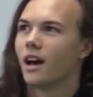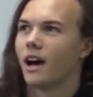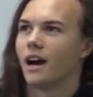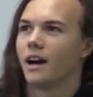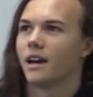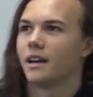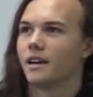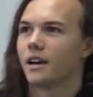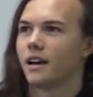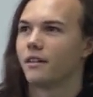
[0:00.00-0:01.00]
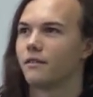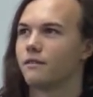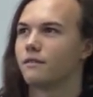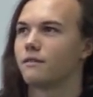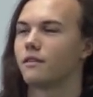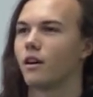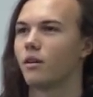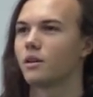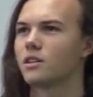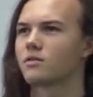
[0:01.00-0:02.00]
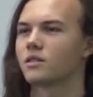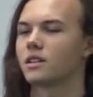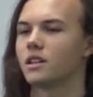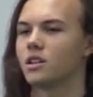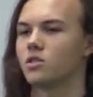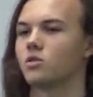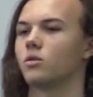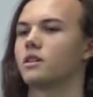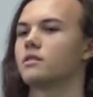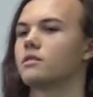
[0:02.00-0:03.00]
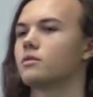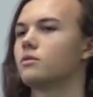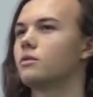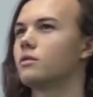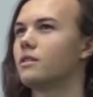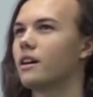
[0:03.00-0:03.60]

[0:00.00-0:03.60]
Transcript: I have always really enjoyed school,